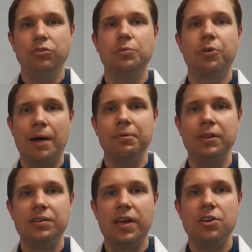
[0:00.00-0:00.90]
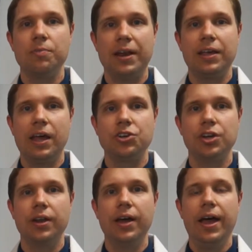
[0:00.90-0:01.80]
to properly take your
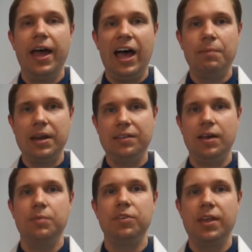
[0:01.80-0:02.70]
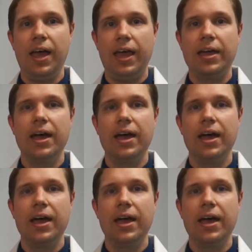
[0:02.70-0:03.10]
medication. How many times a day?